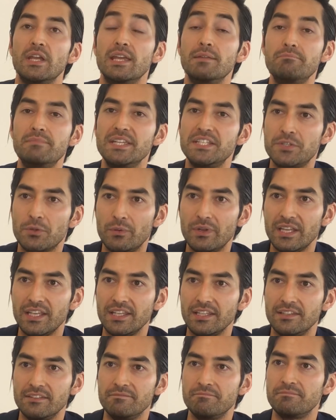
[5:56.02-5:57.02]
in
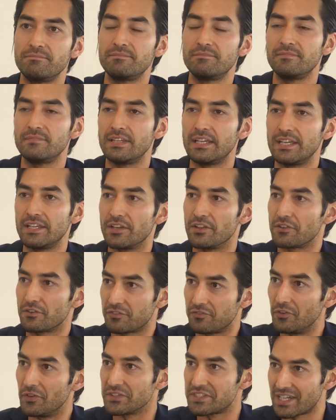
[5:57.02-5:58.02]
between another
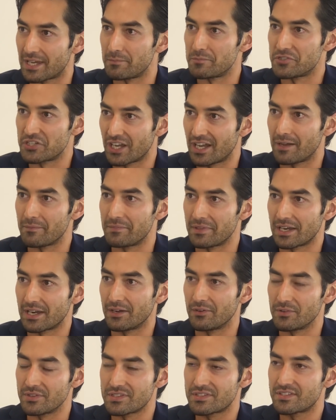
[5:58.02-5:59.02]
full-time job that
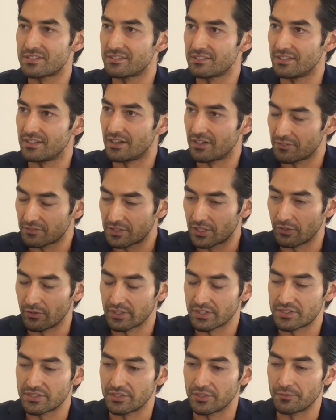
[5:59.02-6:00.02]
I was,
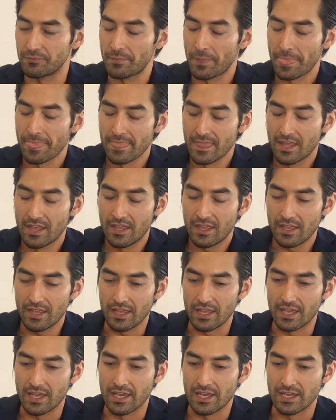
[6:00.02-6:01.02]
going to.
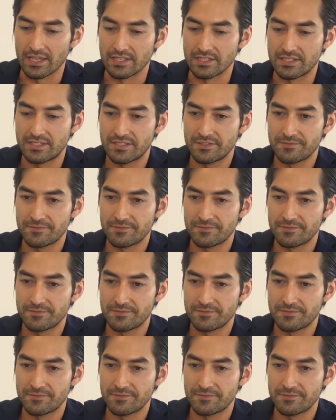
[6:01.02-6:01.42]
And